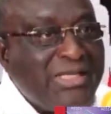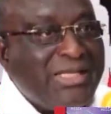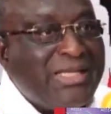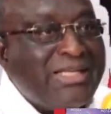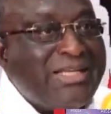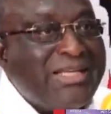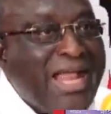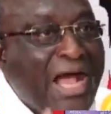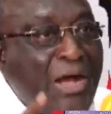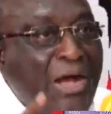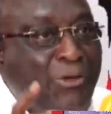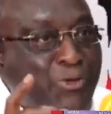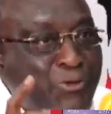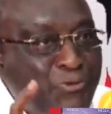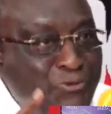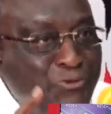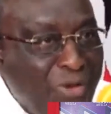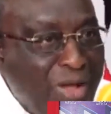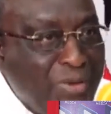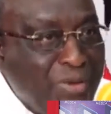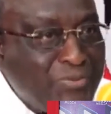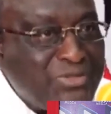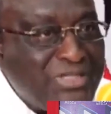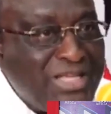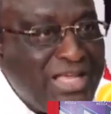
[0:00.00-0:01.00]
getwa eno na
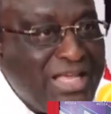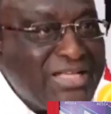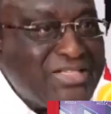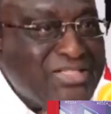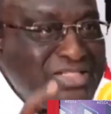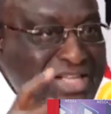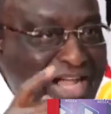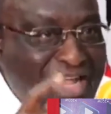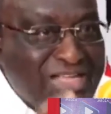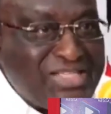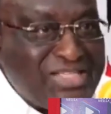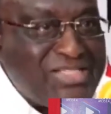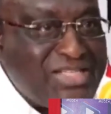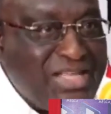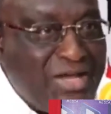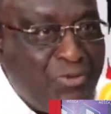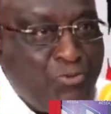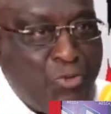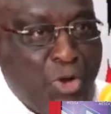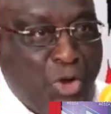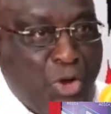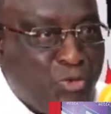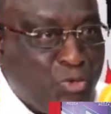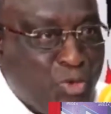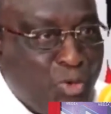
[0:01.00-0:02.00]
atofo mu a
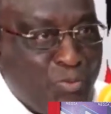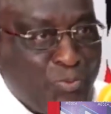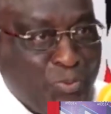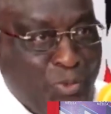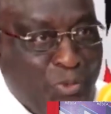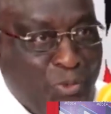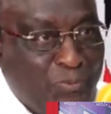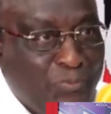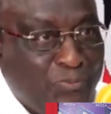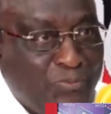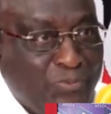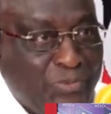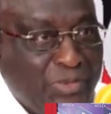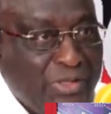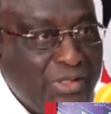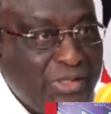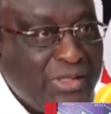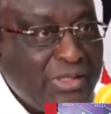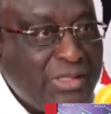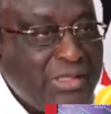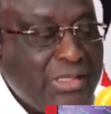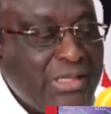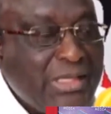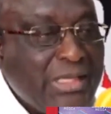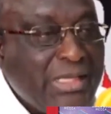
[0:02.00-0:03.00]
ye de
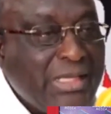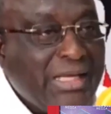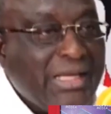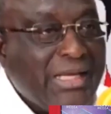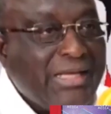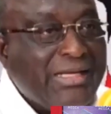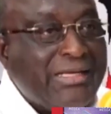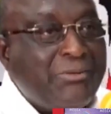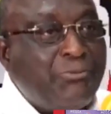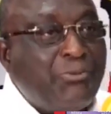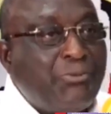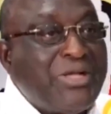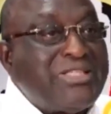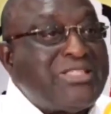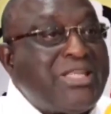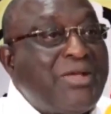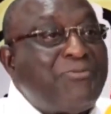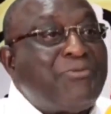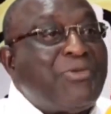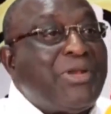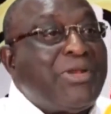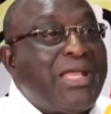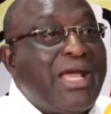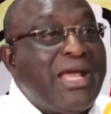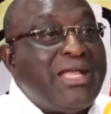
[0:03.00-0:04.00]
ebrewo na amawo so
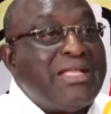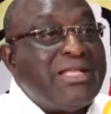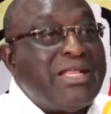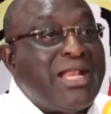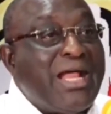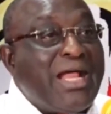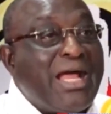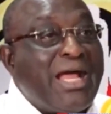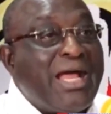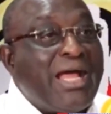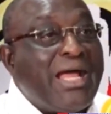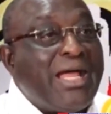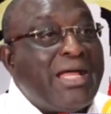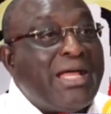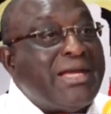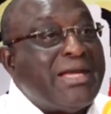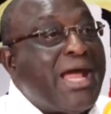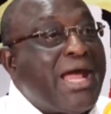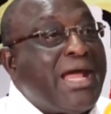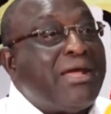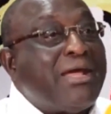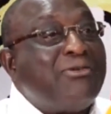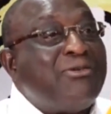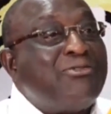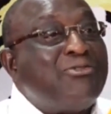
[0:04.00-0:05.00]
watimi a kire wadwene
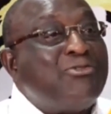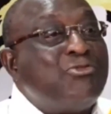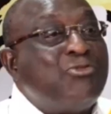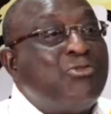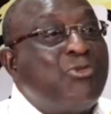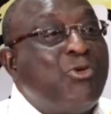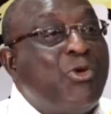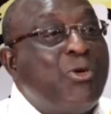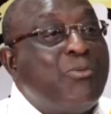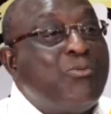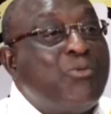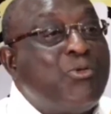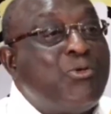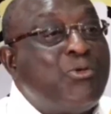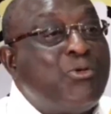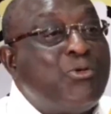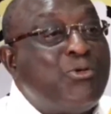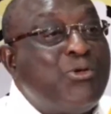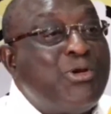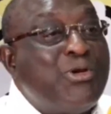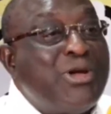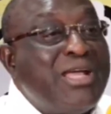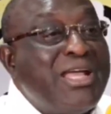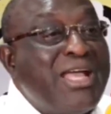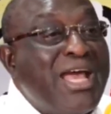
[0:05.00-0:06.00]
e kire
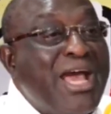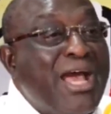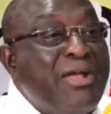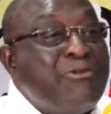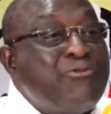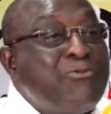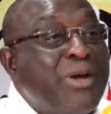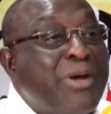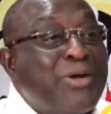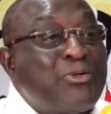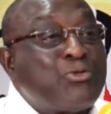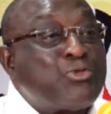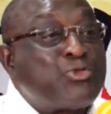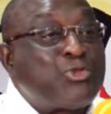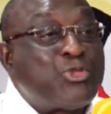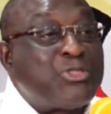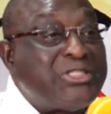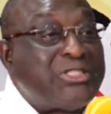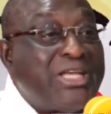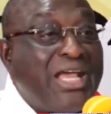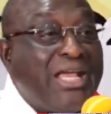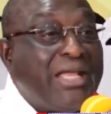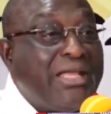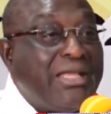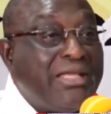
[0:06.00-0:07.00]
wadwene dwumadie no ano
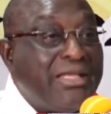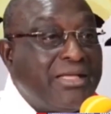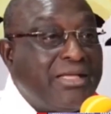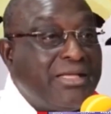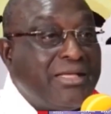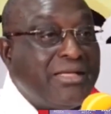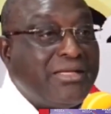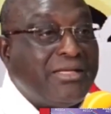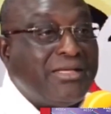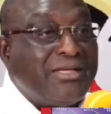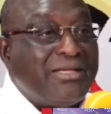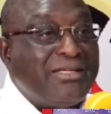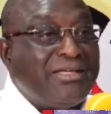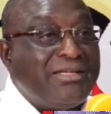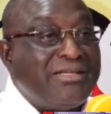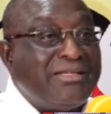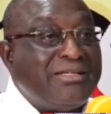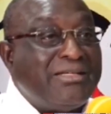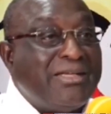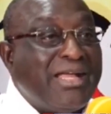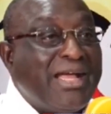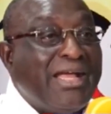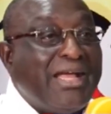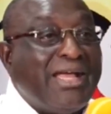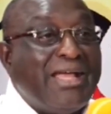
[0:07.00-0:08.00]
ene ye de bro e
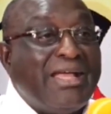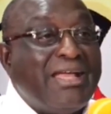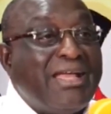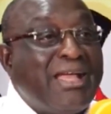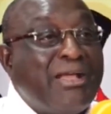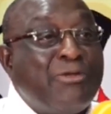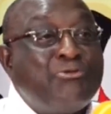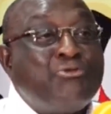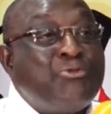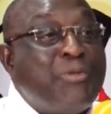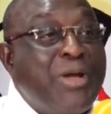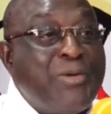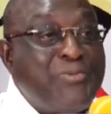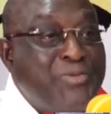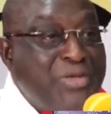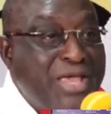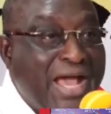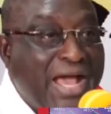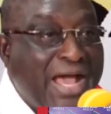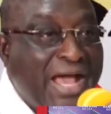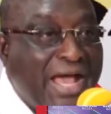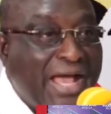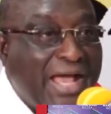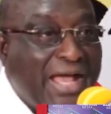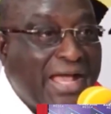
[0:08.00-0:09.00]
we social media
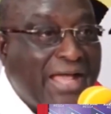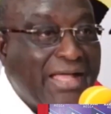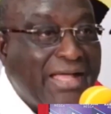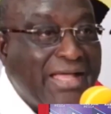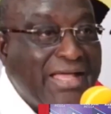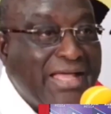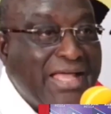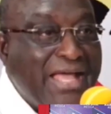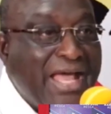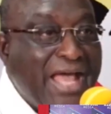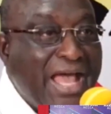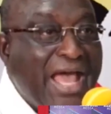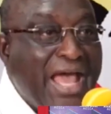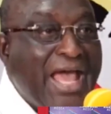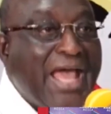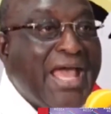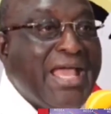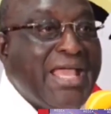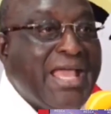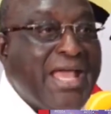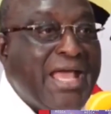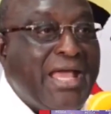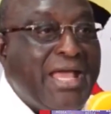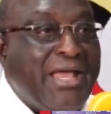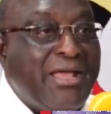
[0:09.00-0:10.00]
platform so na de na
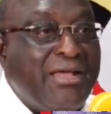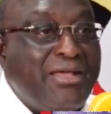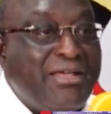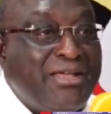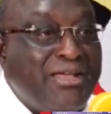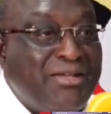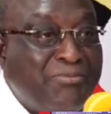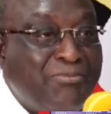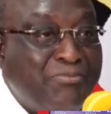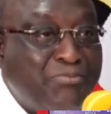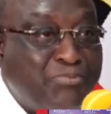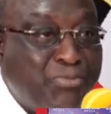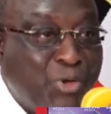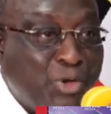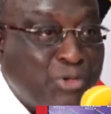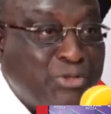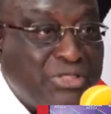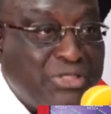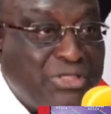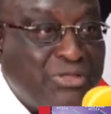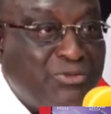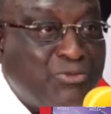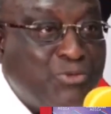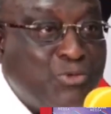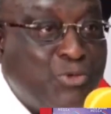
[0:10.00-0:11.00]
atofo
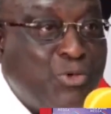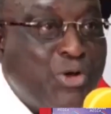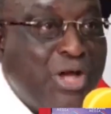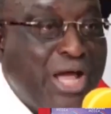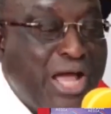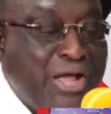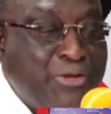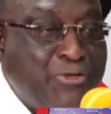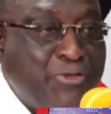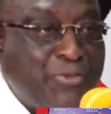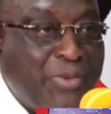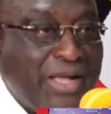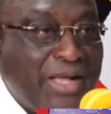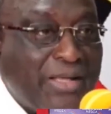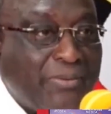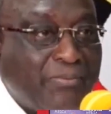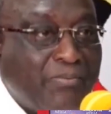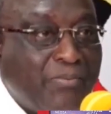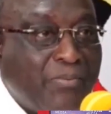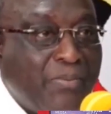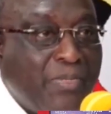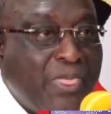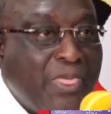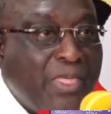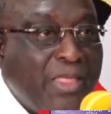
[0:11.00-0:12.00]
short commercial
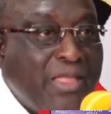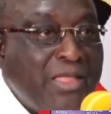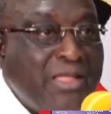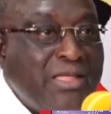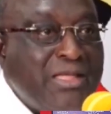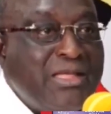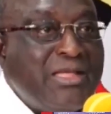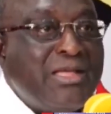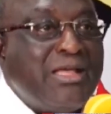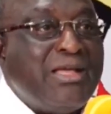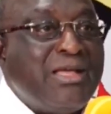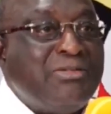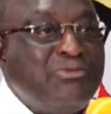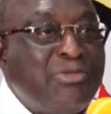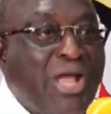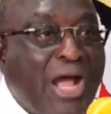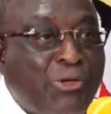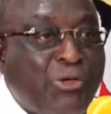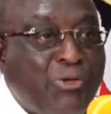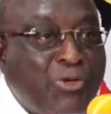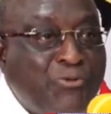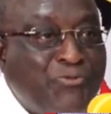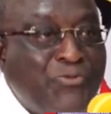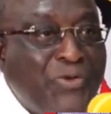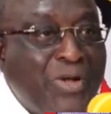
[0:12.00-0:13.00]
break. When we come
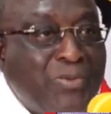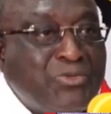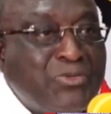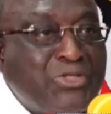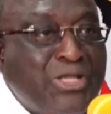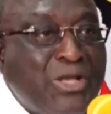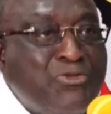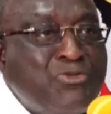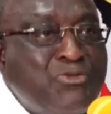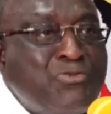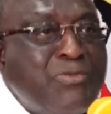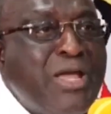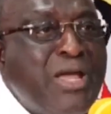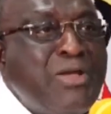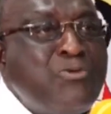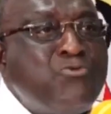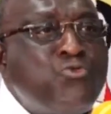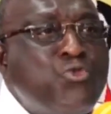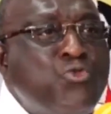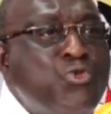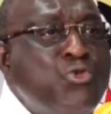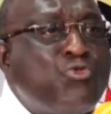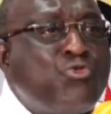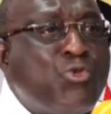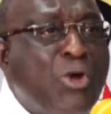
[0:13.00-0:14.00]
back, we'll give you what is
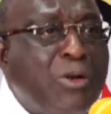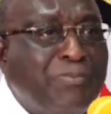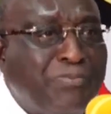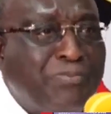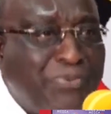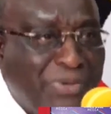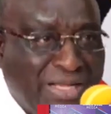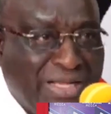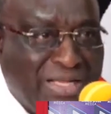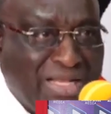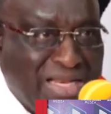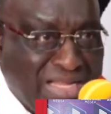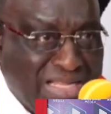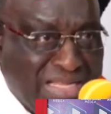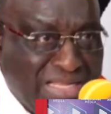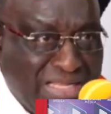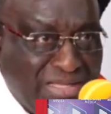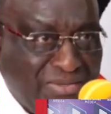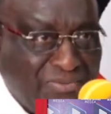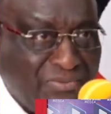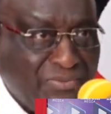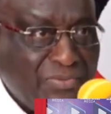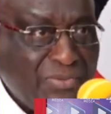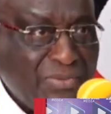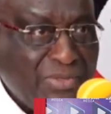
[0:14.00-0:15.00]
happening in
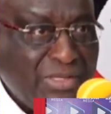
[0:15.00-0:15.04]
Ghana.